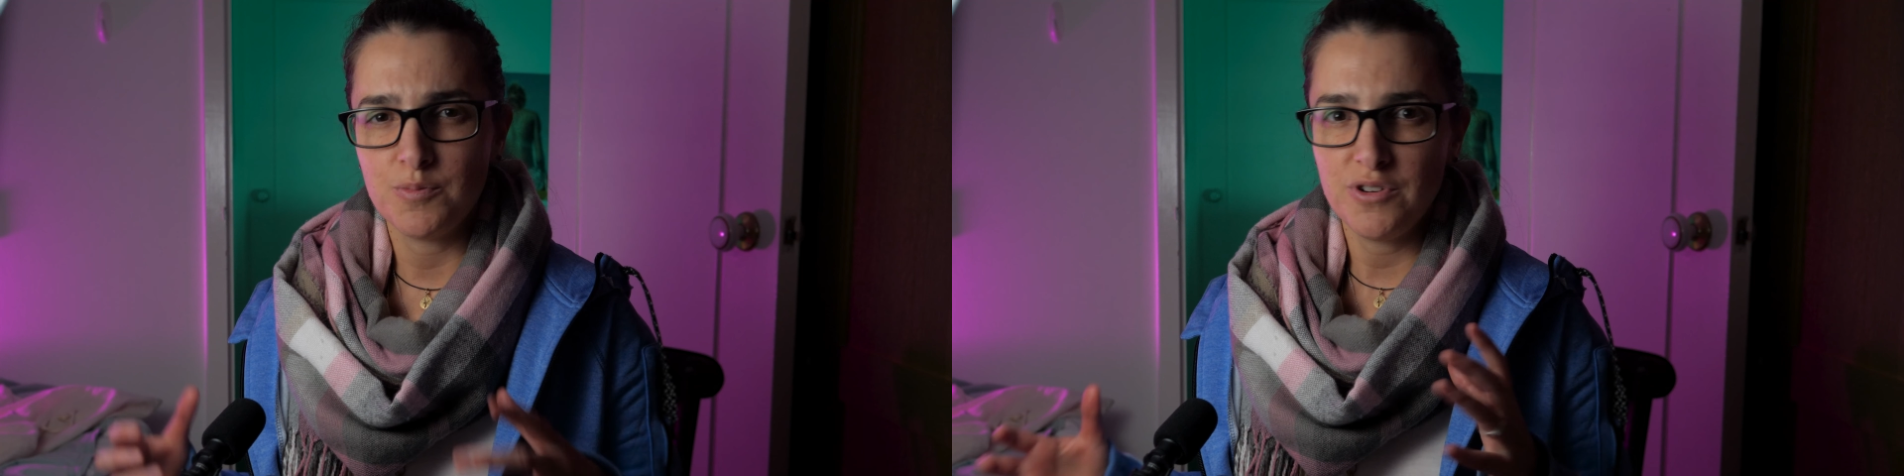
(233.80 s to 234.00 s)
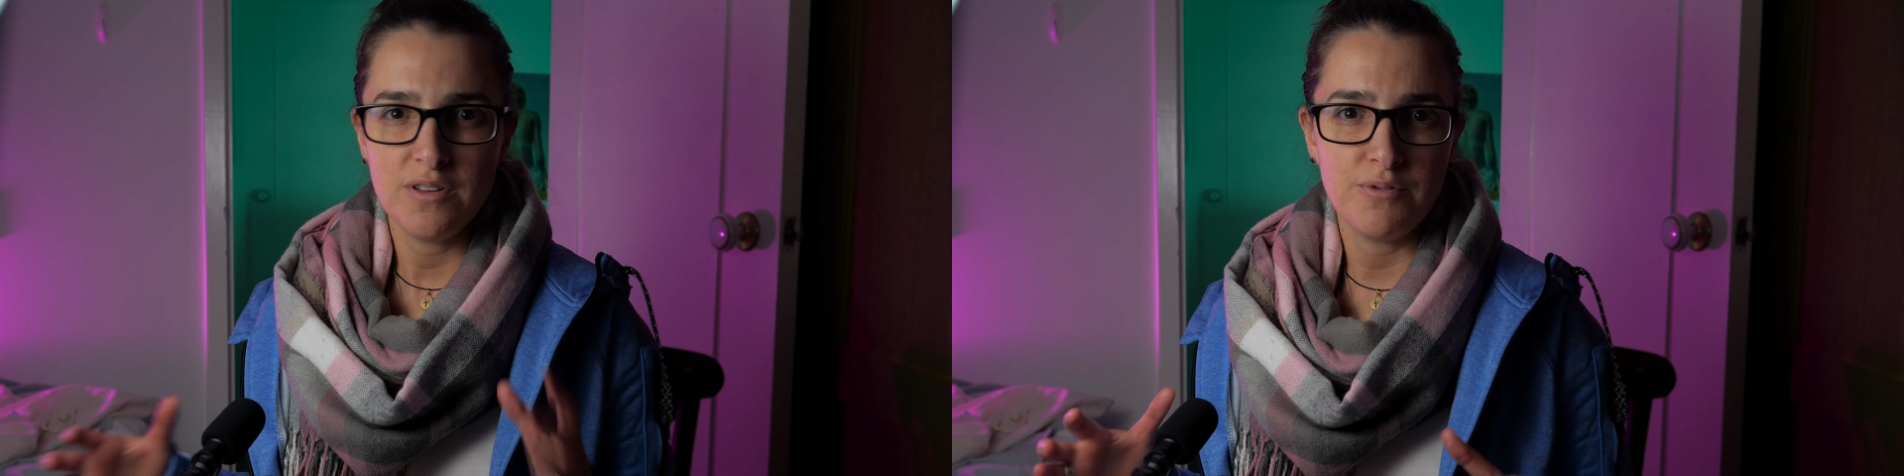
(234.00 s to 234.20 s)
was
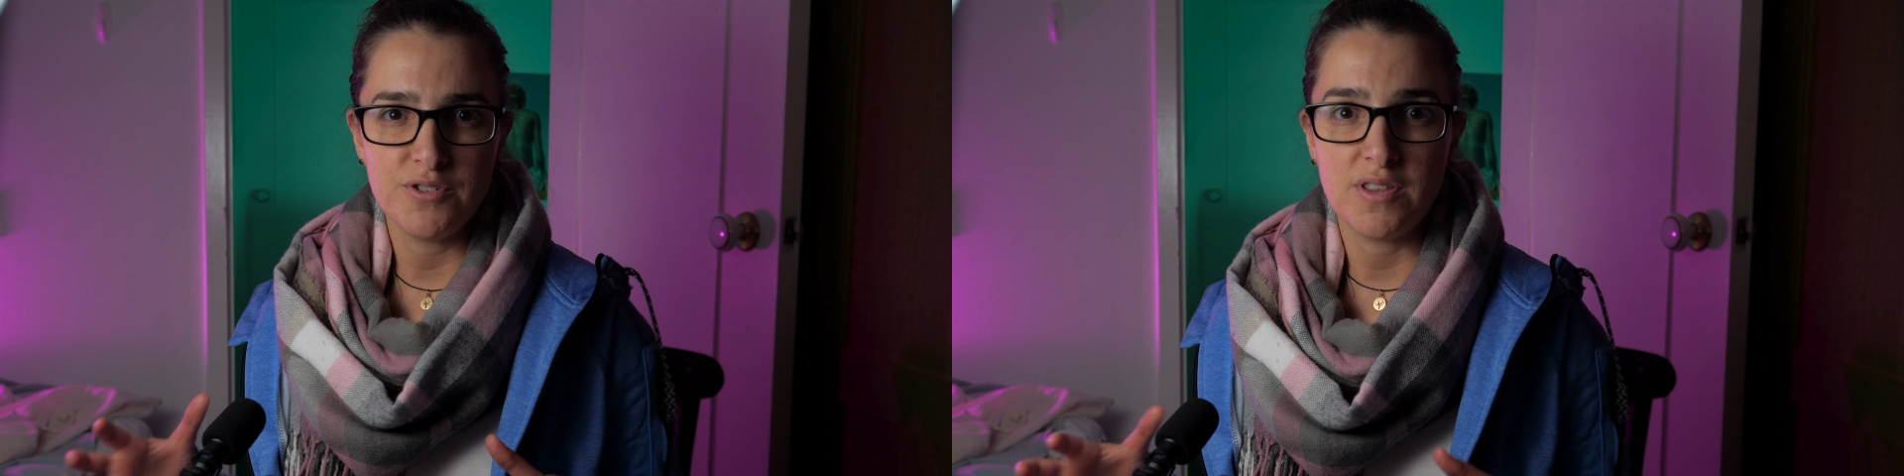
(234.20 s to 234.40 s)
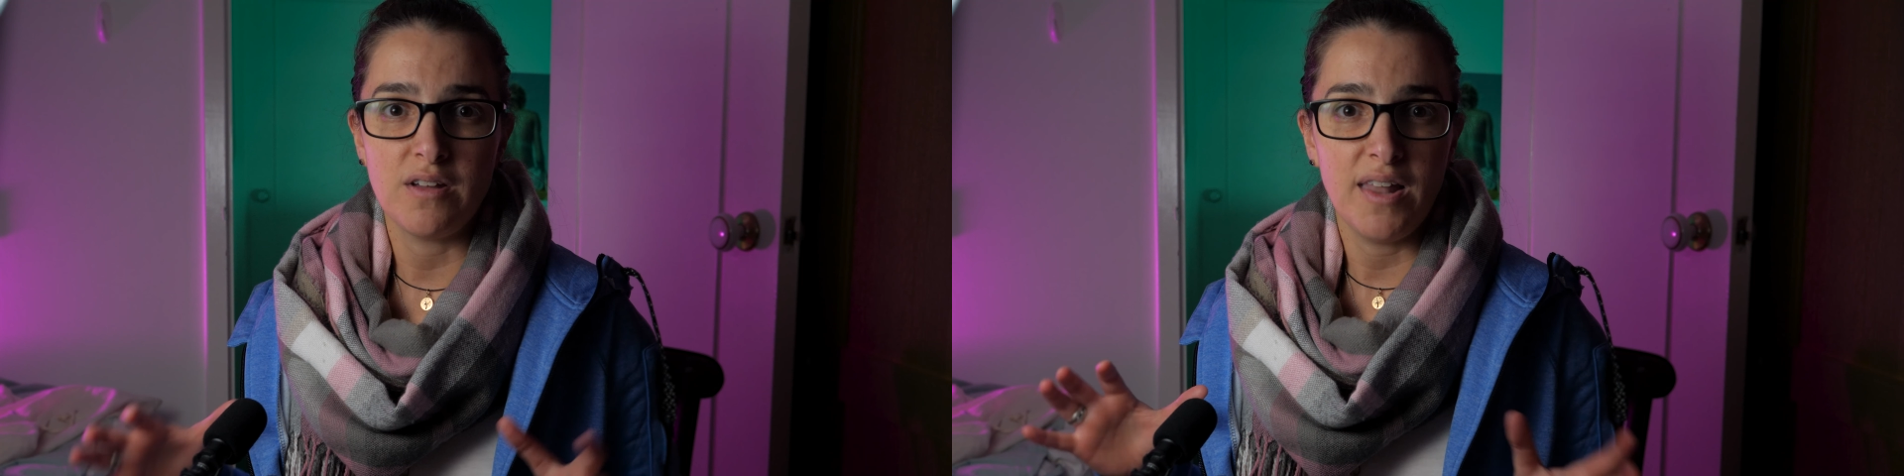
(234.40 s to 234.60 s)
pretty
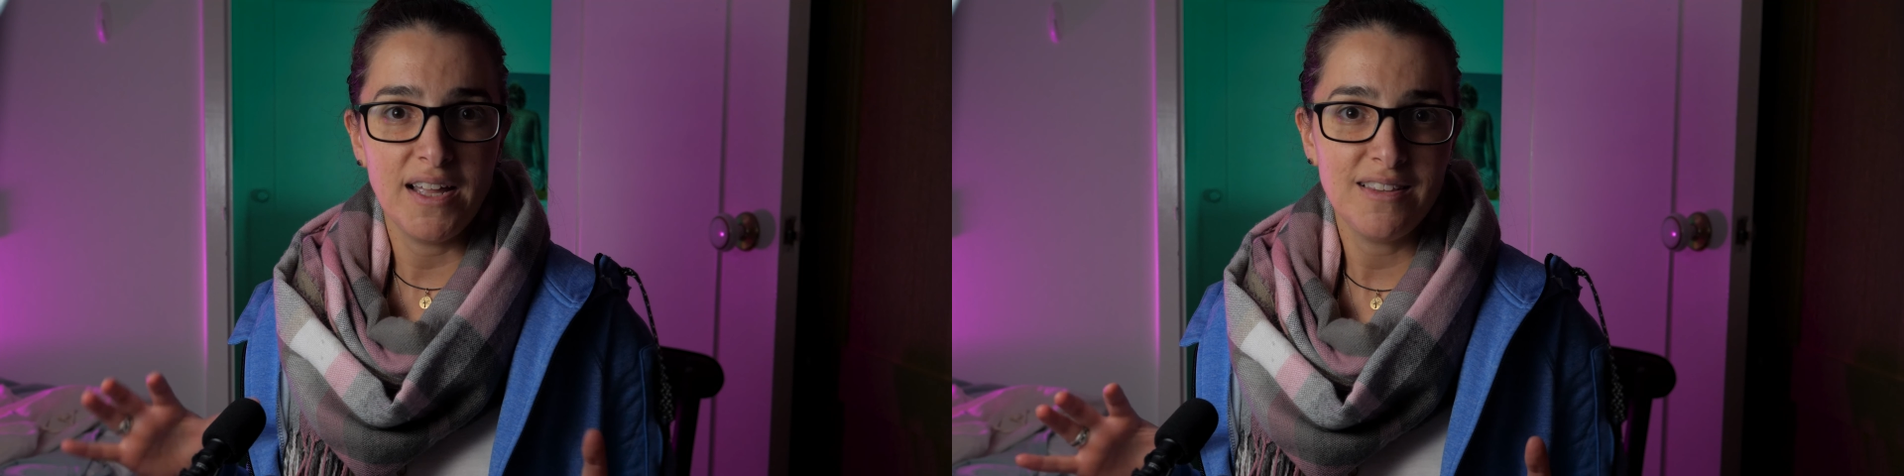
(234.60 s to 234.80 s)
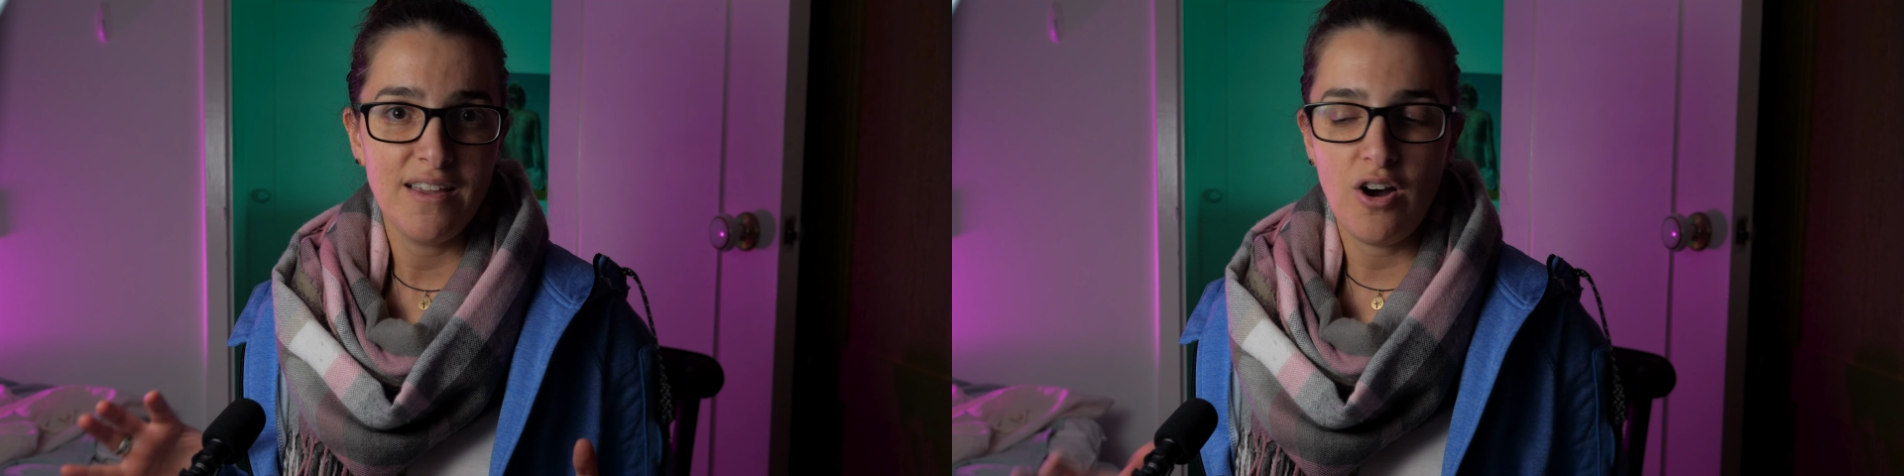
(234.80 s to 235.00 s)
impressed with how
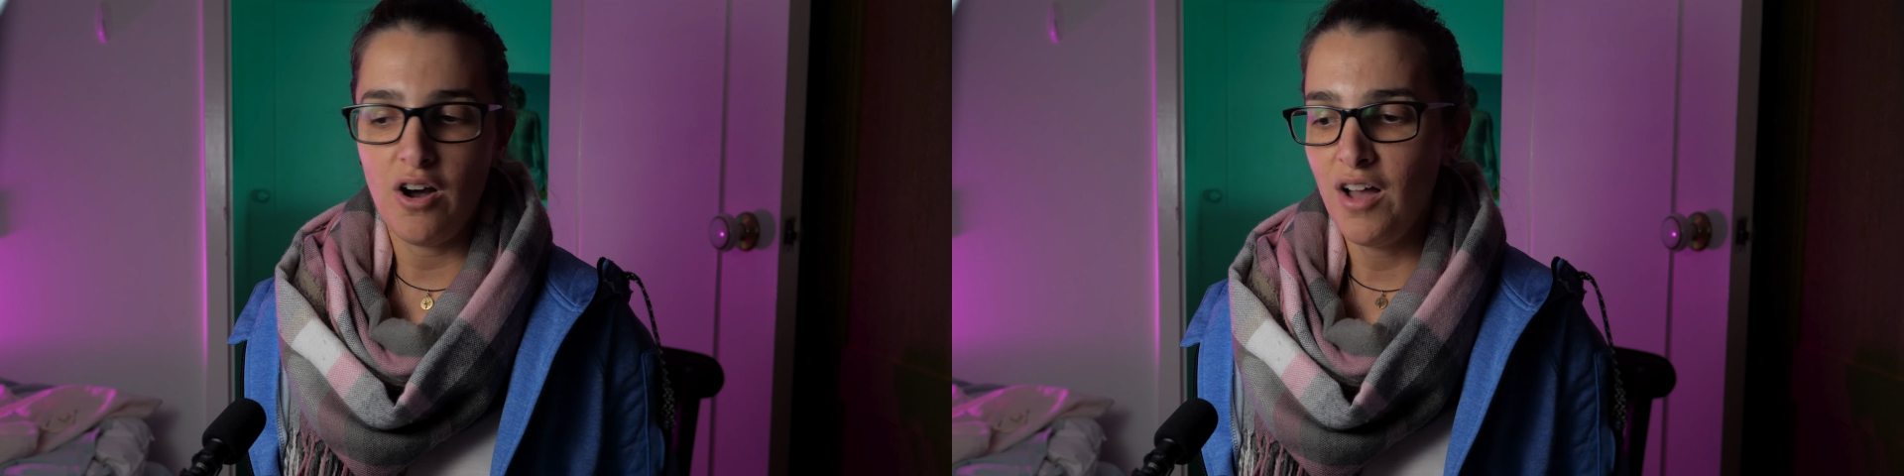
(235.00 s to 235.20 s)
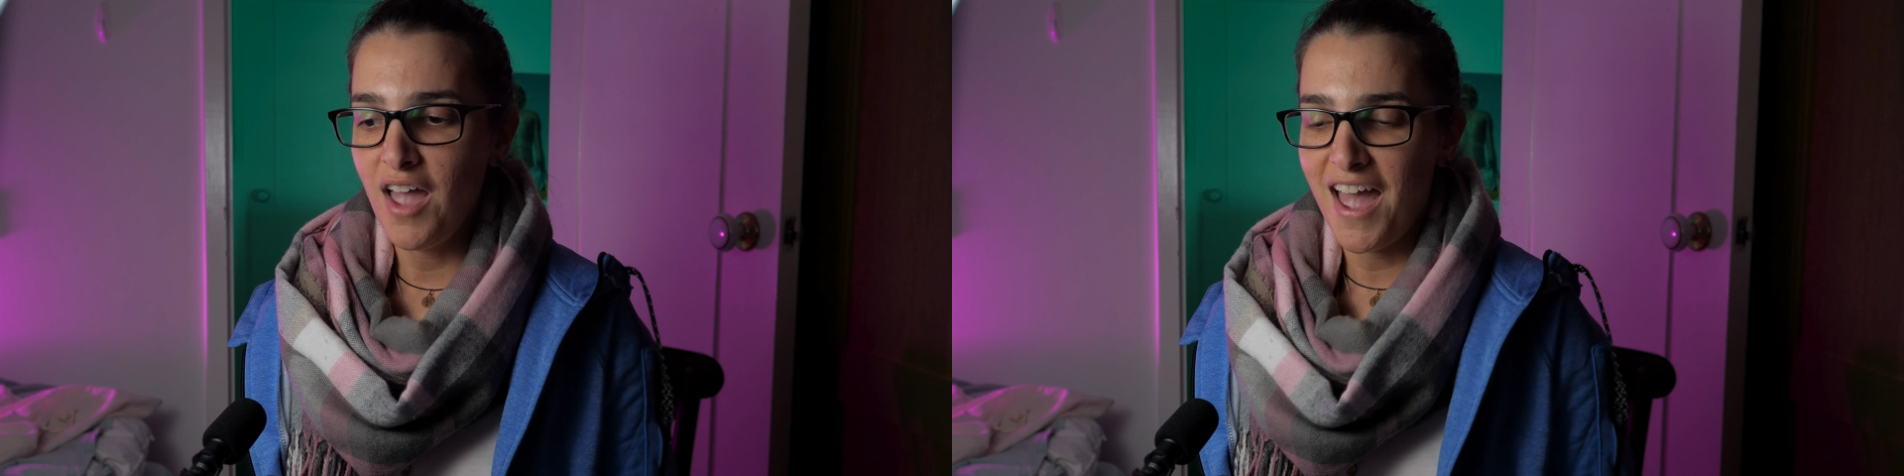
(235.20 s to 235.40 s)
light they are,